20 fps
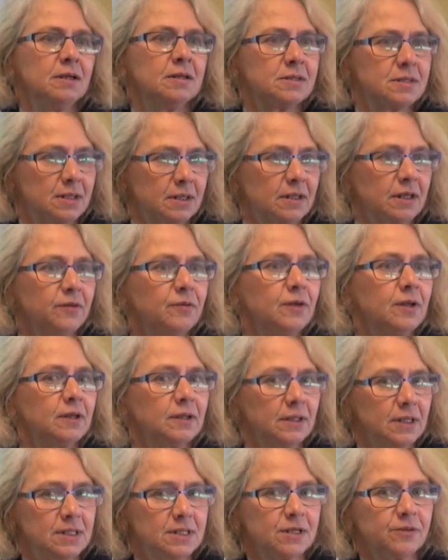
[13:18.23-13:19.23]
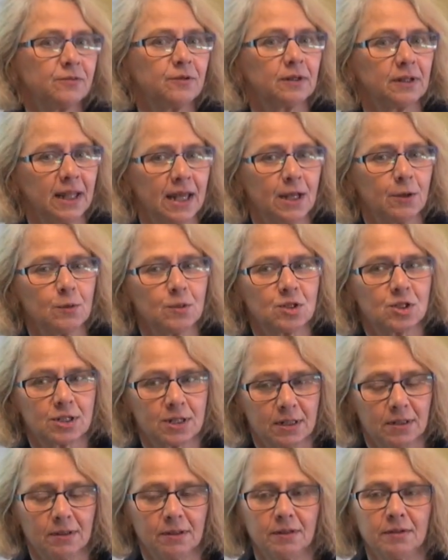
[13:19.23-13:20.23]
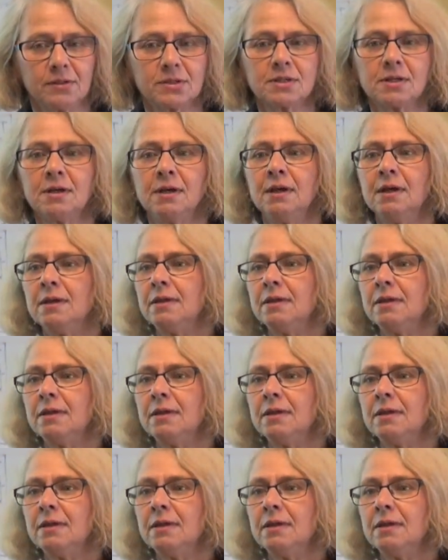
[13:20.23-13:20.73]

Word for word: significantly different language skills